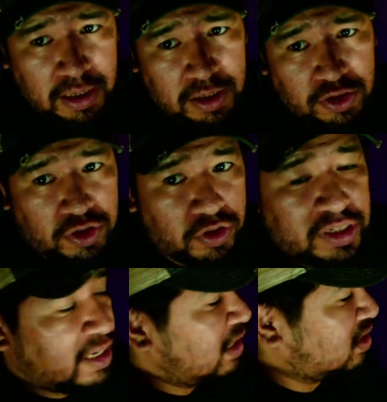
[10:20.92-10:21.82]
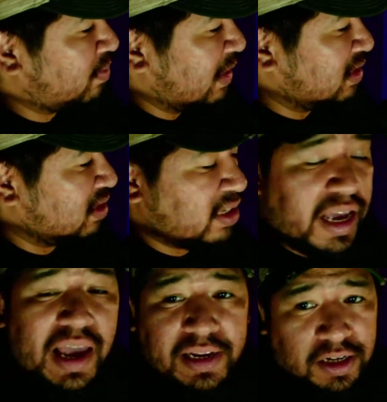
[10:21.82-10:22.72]
So you can customize it to
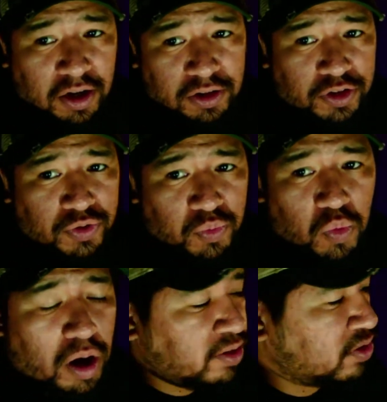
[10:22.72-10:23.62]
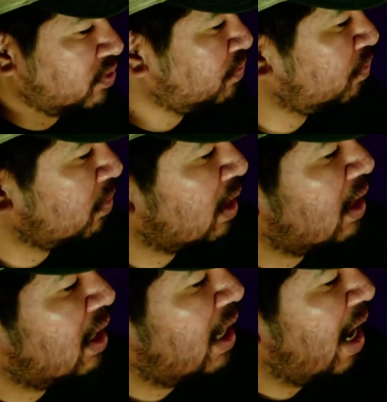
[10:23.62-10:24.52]
any color you want
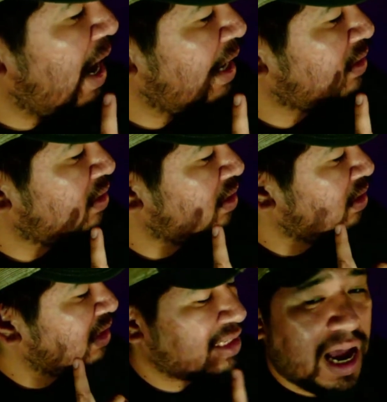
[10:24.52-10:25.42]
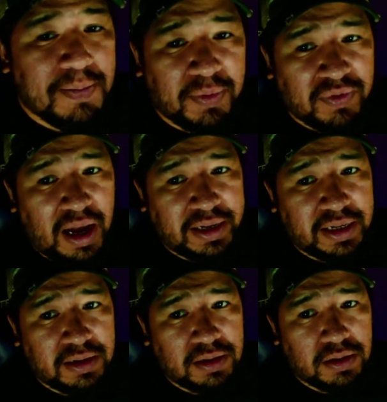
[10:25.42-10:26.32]
and the type of lighting.
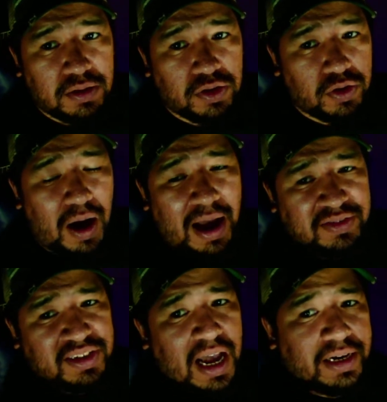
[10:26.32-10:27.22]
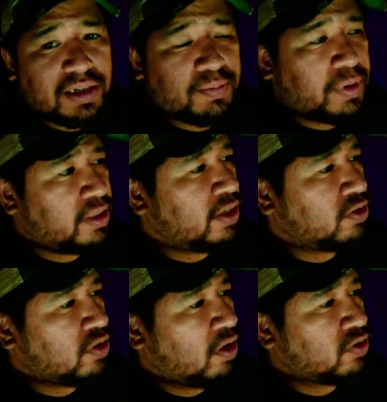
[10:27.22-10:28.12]
So I have static, but
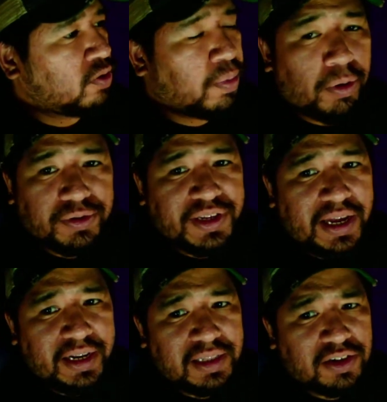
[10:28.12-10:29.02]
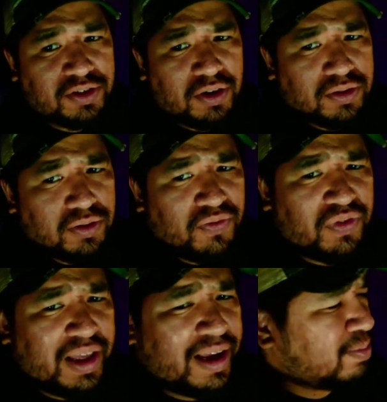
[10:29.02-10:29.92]
there's also pulsating. There's also
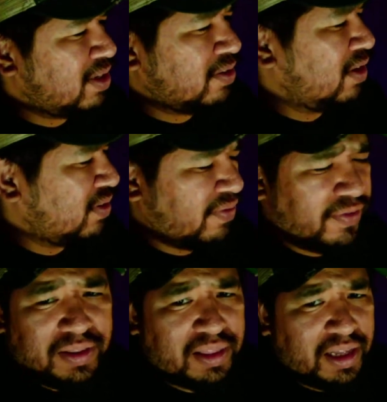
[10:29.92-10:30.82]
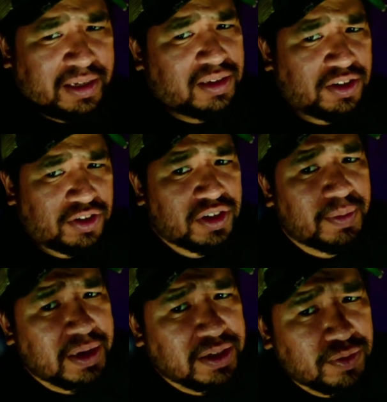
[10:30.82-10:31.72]
flames. There are different things that you can
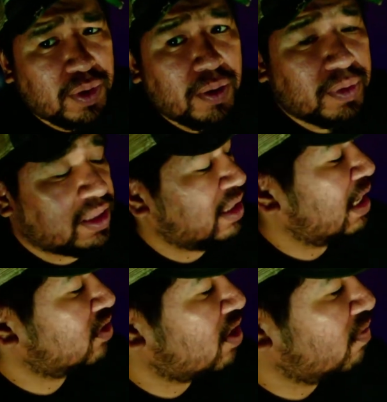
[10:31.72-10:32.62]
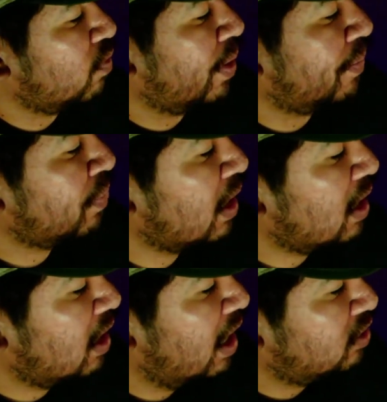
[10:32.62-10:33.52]
mess around with in that software.
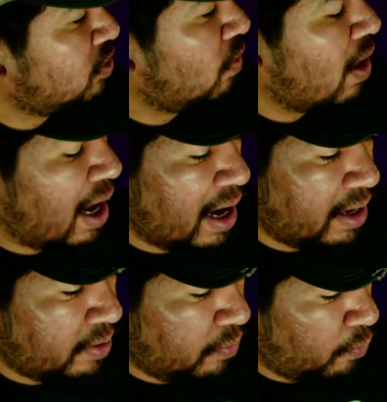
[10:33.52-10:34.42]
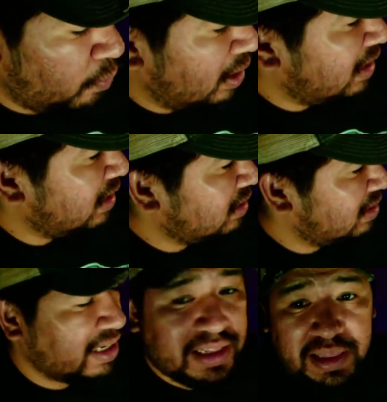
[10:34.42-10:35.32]
And so I really
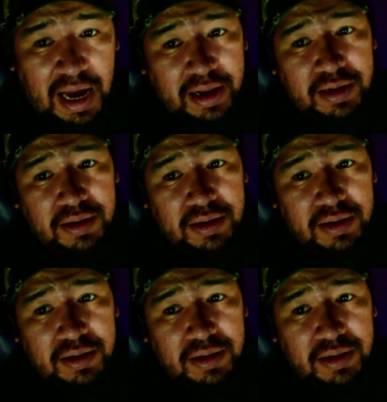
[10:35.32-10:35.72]
dig that.